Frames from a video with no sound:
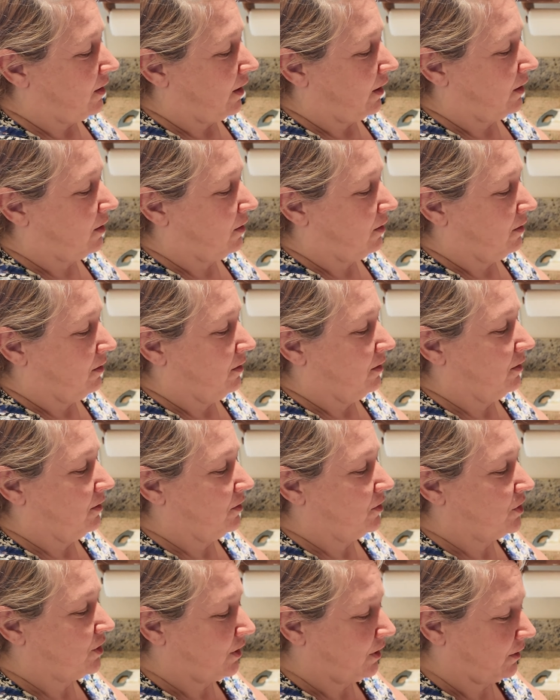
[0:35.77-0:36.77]
like
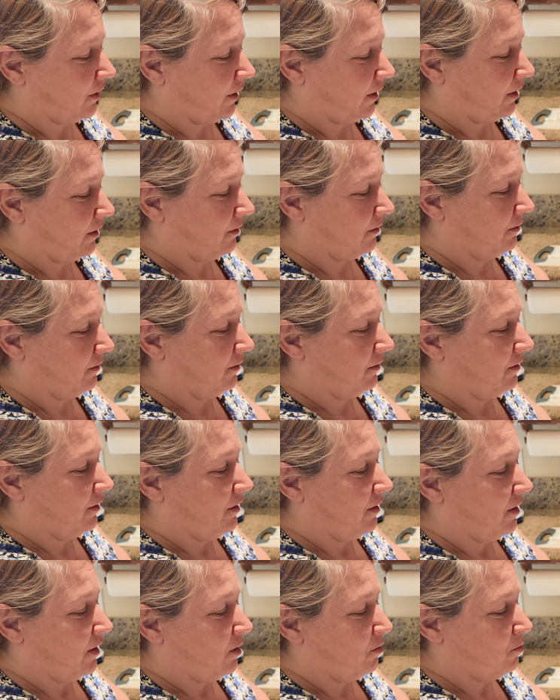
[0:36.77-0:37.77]
chili,
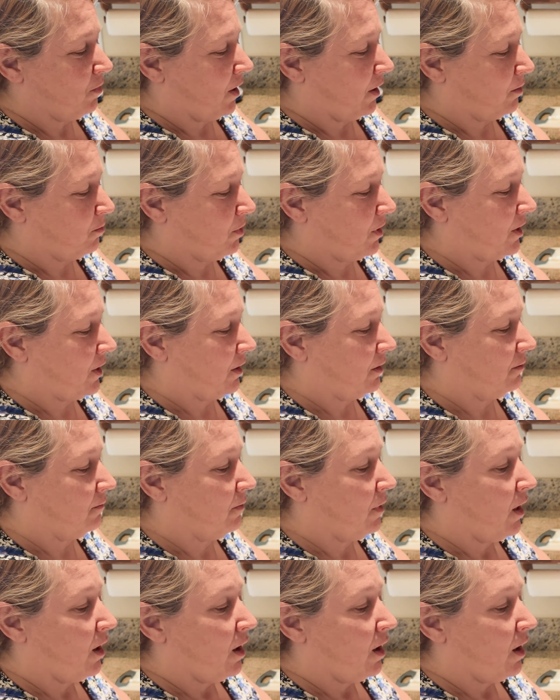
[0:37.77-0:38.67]
in my opinion.